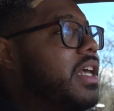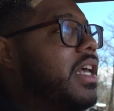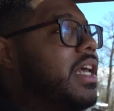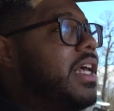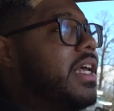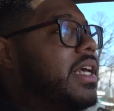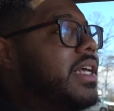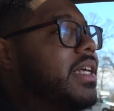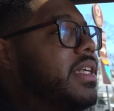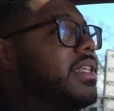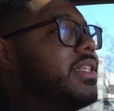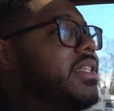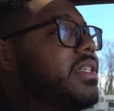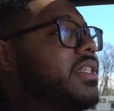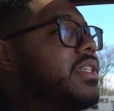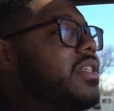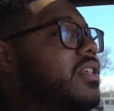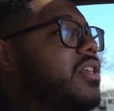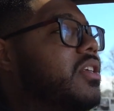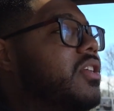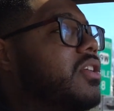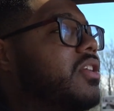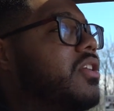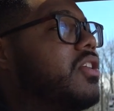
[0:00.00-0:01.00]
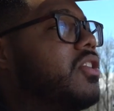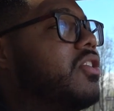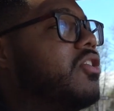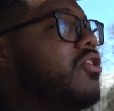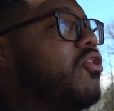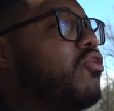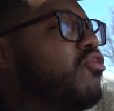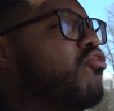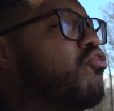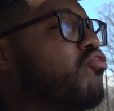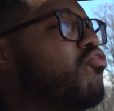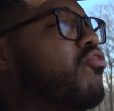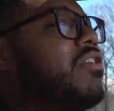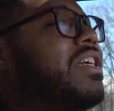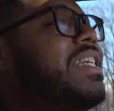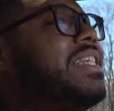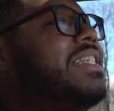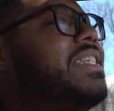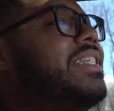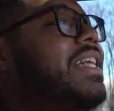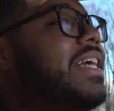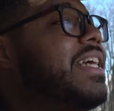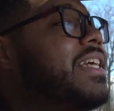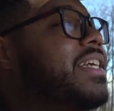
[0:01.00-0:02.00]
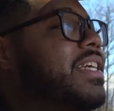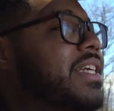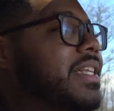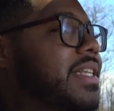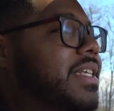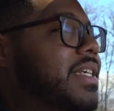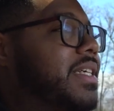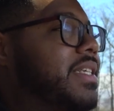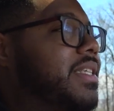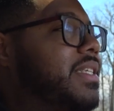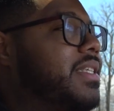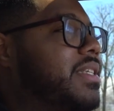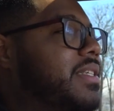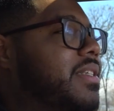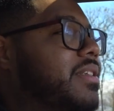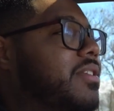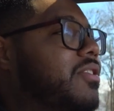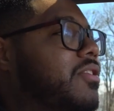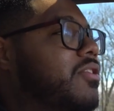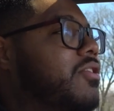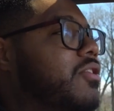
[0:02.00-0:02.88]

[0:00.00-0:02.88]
is ridiculous.